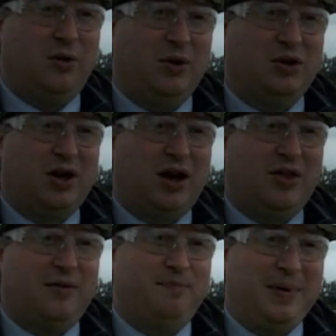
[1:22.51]
which
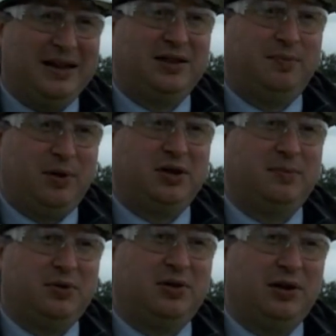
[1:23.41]
are the best
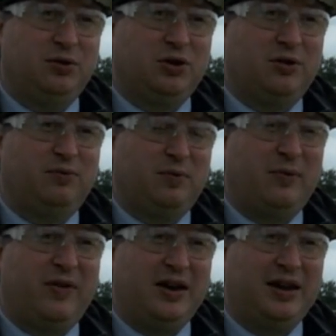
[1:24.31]
possible solution for
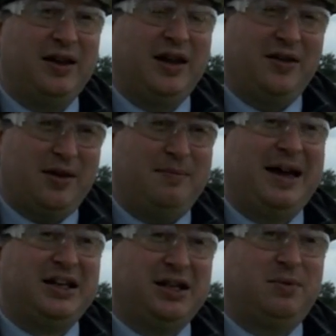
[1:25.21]
providing the
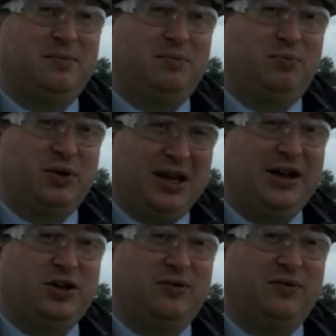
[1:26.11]
maximum
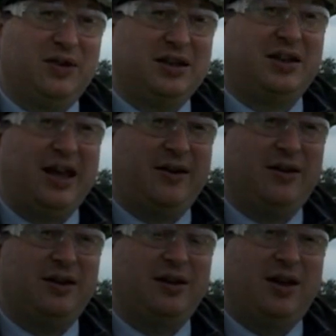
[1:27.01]
protection for this
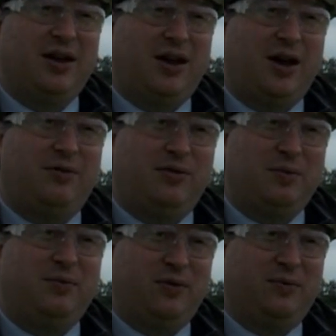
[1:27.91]
area
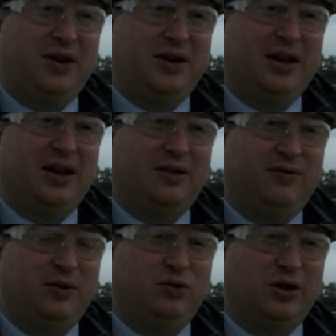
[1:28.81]
from flooding in the
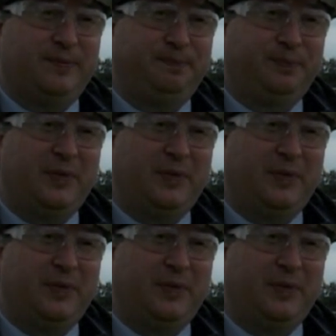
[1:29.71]
future.